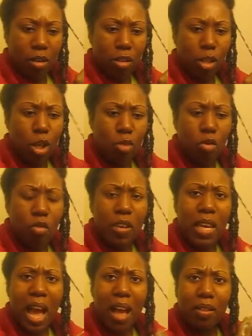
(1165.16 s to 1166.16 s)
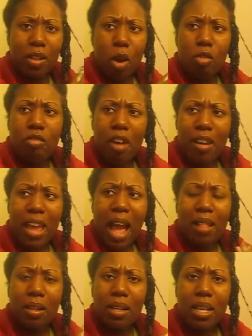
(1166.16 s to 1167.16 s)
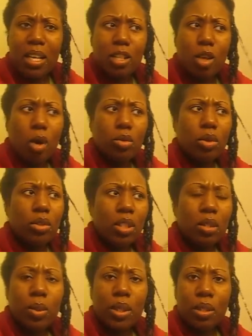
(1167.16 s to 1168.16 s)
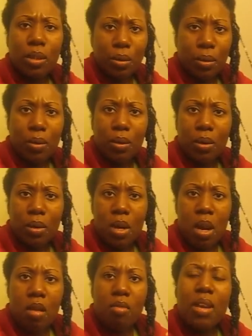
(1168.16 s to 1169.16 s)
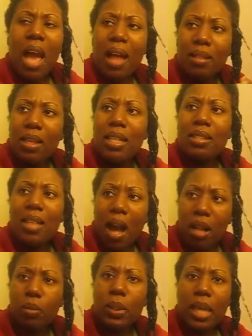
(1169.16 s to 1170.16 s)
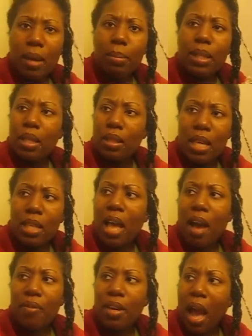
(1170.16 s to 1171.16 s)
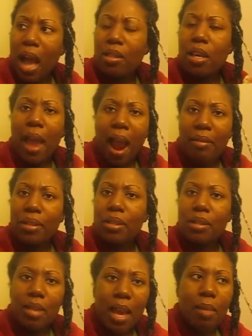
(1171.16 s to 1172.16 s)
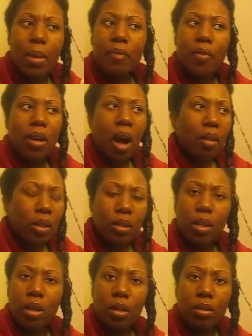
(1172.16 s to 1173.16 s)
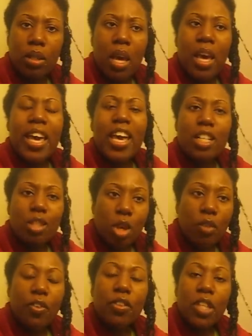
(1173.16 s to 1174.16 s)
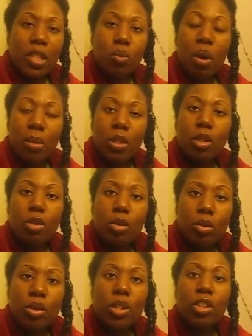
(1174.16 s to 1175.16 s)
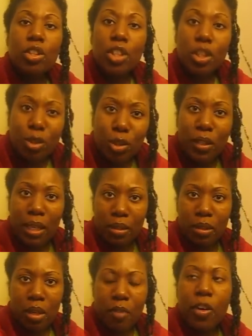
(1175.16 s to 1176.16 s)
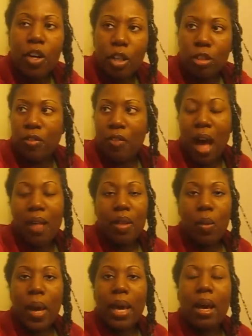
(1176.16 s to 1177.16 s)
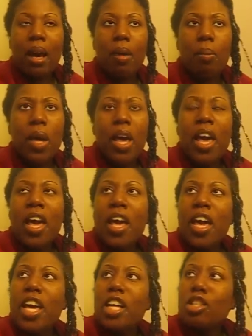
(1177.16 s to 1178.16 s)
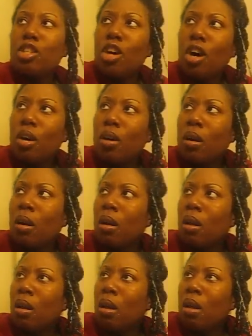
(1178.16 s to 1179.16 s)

deal with reality, or reality is going to deal with you. Reality dealt with Kimberly Elise. I forgot the character's name in For Colored Girls. It took for this woman to lose her children for her to finally wake up. It took